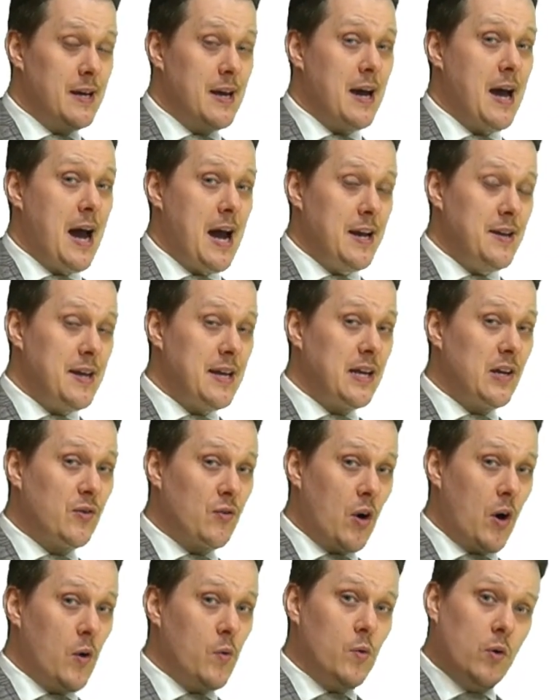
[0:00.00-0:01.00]
and they
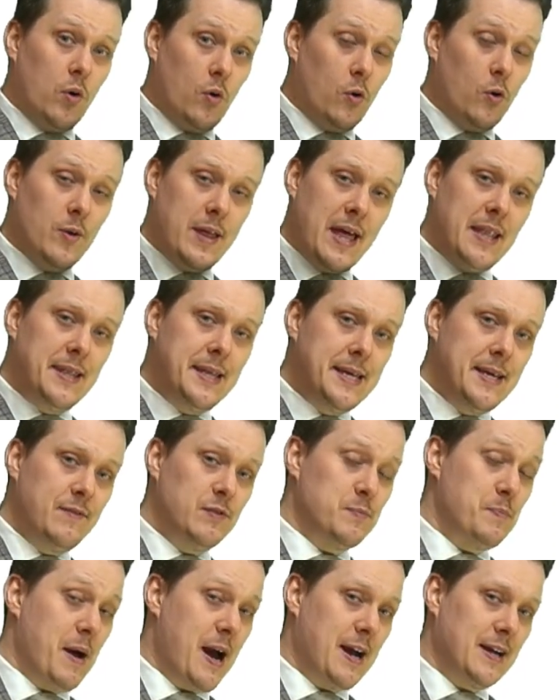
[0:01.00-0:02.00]
grow all their leaves
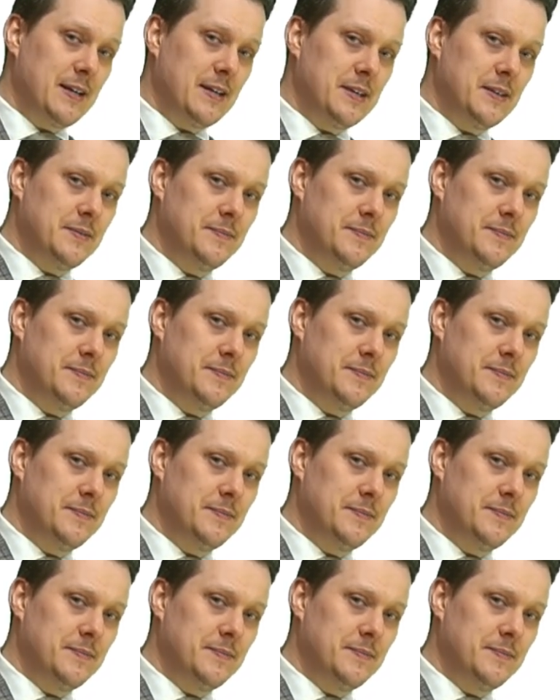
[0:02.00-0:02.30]
back.